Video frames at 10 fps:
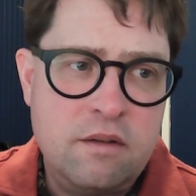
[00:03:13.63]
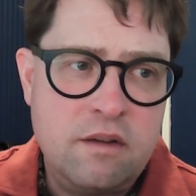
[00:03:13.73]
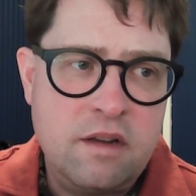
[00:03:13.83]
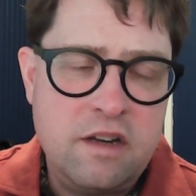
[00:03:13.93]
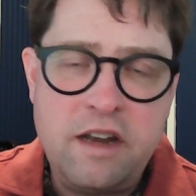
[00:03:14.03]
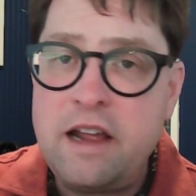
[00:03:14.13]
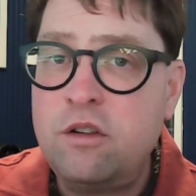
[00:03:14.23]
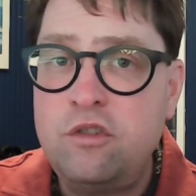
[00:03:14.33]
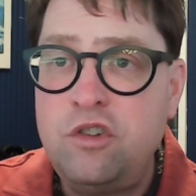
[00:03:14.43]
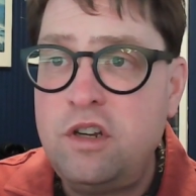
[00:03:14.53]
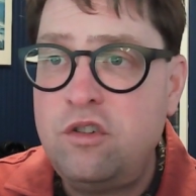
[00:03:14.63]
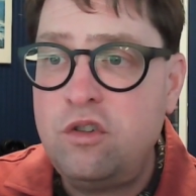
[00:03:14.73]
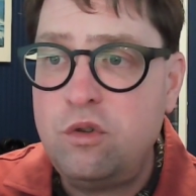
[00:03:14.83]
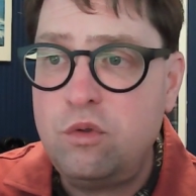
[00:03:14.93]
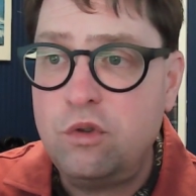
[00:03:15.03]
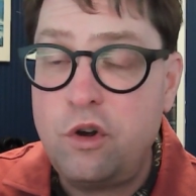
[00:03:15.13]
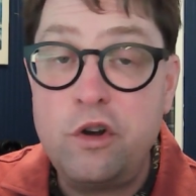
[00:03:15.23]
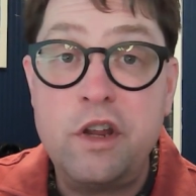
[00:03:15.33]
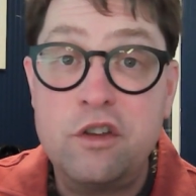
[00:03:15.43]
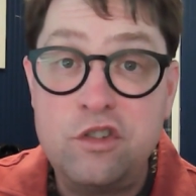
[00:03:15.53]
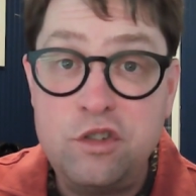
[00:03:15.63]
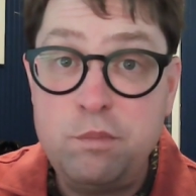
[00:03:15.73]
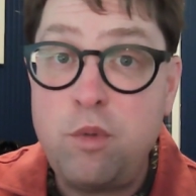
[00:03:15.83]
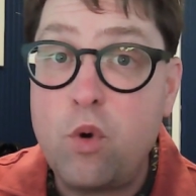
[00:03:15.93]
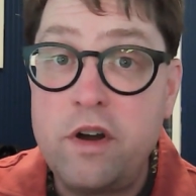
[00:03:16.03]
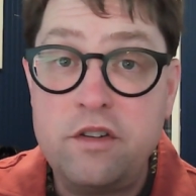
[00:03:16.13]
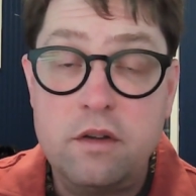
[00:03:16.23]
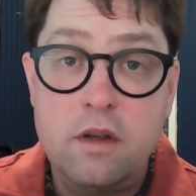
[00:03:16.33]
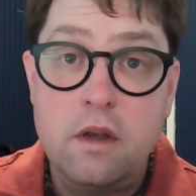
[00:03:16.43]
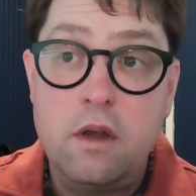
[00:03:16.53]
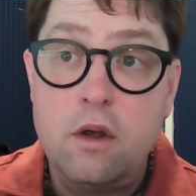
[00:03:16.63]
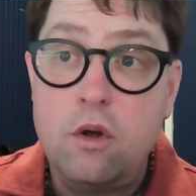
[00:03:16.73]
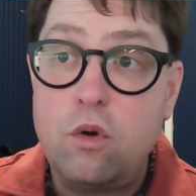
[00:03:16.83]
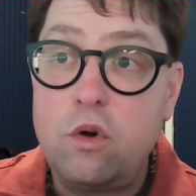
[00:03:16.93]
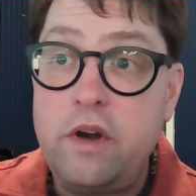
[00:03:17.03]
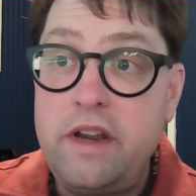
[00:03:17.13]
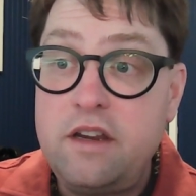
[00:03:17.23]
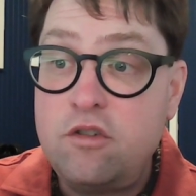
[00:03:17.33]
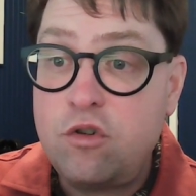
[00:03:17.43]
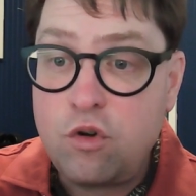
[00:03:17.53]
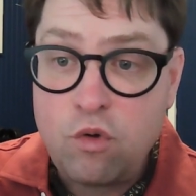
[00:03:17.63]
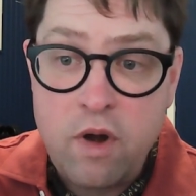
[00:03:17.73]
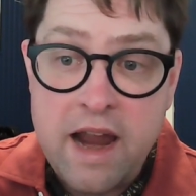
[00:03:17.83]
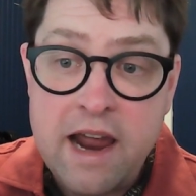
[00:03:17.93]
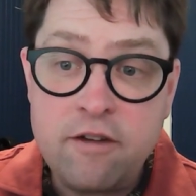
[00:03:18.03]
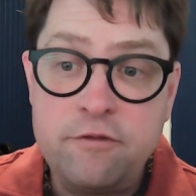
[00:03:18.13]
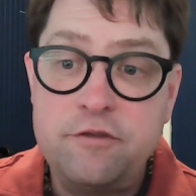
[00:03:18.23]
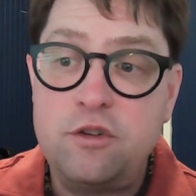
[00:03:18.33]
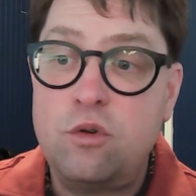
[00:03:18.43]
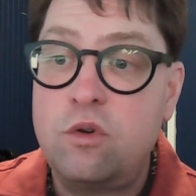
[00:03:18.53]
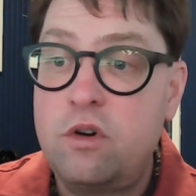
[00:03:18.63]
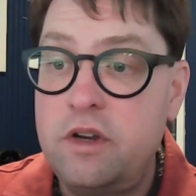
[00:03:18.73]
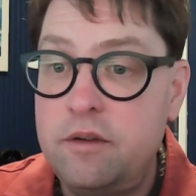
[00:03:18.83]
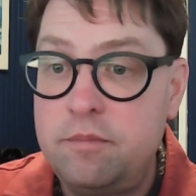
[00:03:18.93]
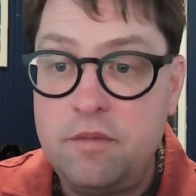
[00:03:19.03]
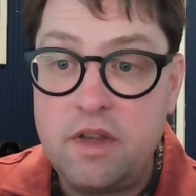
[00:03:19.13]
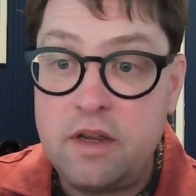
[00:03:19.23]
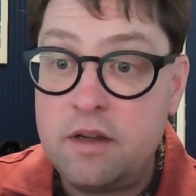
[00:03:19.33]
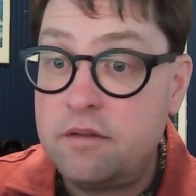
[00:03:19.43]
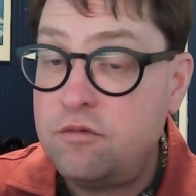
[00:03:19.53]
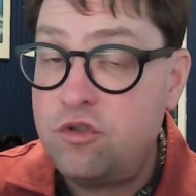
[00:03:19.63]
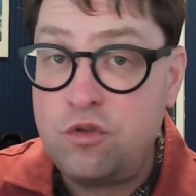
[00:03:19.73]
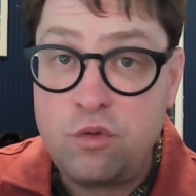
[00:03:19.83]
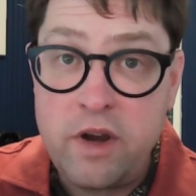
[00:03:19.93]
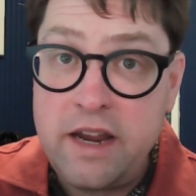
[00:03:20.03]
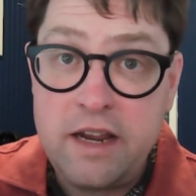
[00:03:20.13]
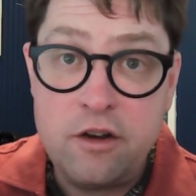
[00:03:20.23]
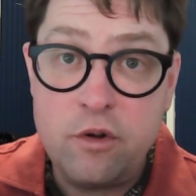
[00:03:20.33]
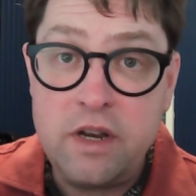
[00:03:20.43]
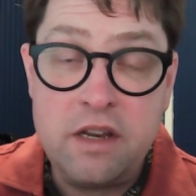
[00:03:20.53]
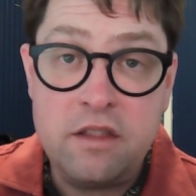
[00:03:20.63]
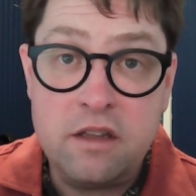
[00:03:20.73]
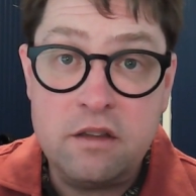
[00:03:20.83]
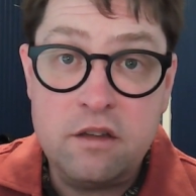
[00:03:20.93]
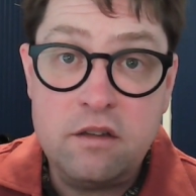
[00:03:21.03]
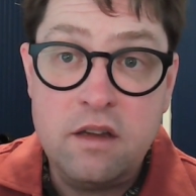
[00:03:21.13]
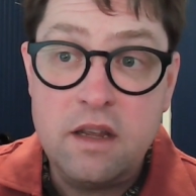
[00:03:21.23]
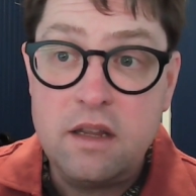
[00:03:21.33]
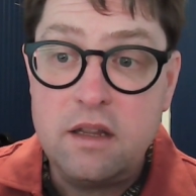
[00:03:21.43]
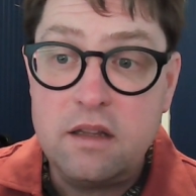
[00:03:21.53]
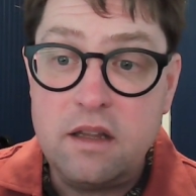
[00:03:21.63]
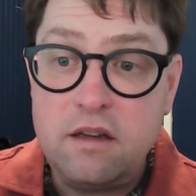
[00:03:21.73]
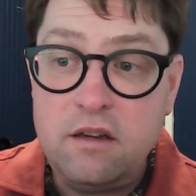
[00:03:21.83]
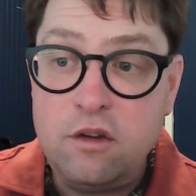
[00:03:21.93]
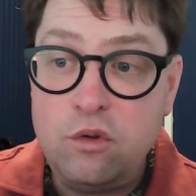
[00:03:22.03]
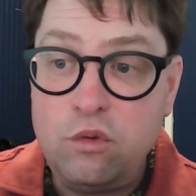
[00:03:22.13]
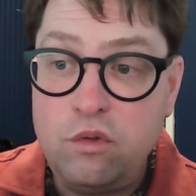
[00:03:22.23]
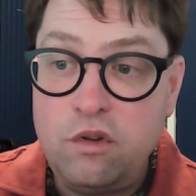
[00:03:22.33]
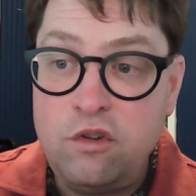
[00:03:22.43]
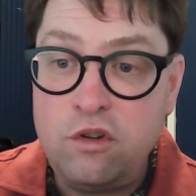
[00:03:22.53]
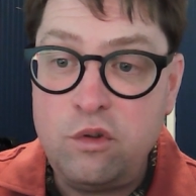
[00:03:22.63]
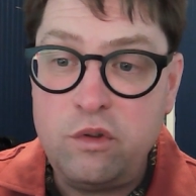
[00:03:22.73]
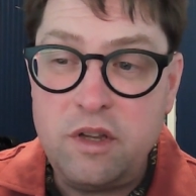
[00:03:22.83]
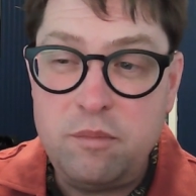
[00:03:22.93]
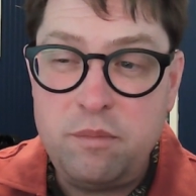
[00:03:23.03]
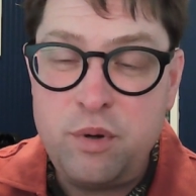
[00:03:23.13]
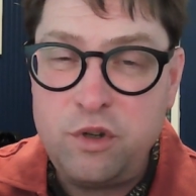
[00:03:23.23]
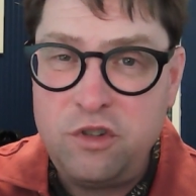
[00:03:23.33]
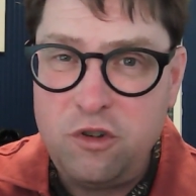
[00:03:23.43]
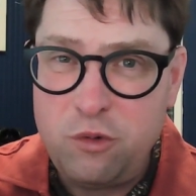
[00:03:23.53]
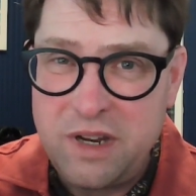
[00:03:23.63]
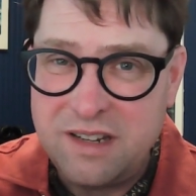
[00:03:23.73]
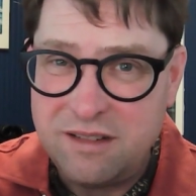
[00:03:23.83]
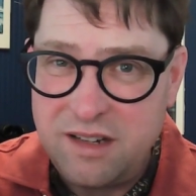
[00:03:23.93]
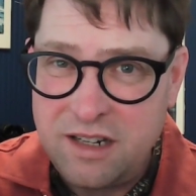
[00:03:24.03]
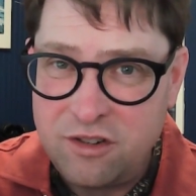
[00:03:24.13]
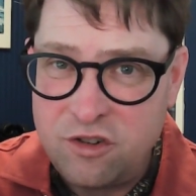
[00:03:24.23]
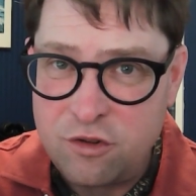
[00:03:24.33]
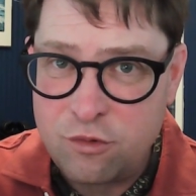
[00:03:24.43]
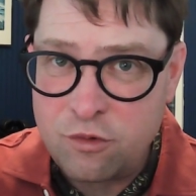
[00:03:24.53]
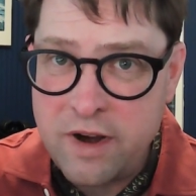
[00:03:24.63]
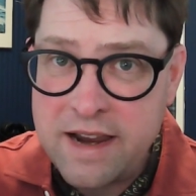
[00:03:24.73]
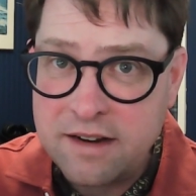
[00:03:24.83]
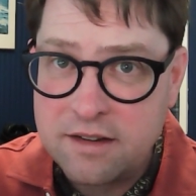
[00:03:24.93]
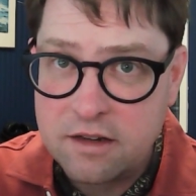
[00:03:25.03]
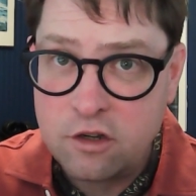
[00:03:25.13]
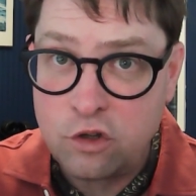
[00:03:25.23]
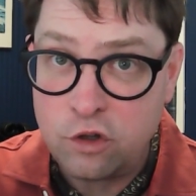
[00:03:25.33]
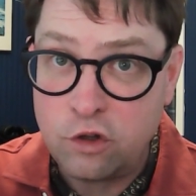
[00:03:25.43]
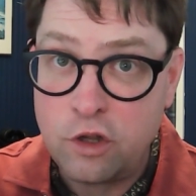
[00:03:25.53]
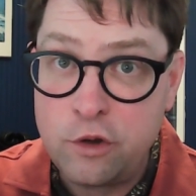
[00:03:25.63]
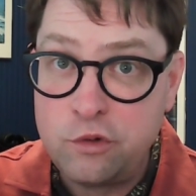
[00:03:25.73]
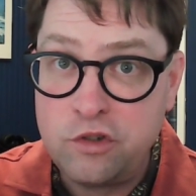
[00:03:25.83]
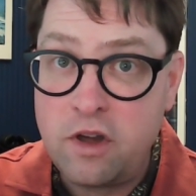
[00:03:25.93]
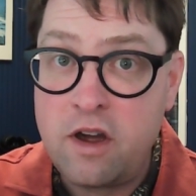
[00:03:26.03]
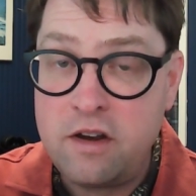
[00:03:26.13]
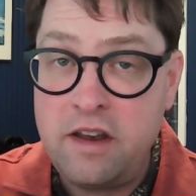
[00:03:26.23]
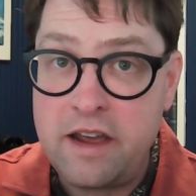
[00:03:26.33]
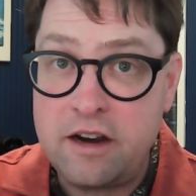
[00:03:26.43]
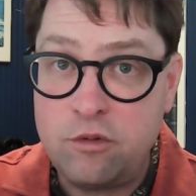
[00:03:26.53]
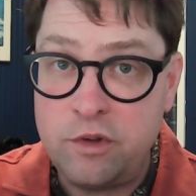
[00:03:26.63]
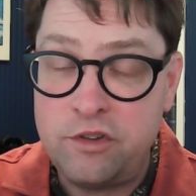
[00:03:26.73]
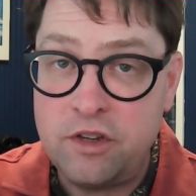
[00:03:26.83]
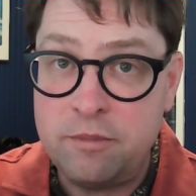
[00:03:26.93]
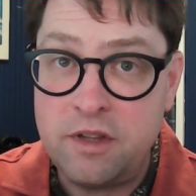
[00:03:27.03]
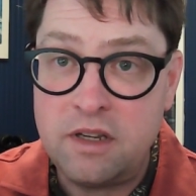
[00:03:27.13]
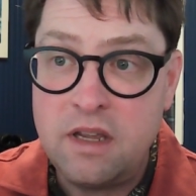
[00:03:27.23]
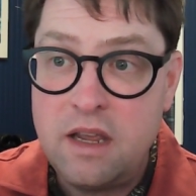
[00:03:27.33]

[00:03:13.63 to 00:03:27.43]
analogy to learning a sport or a craft or a trade or anything that you do that puts you in direct, close contact with something,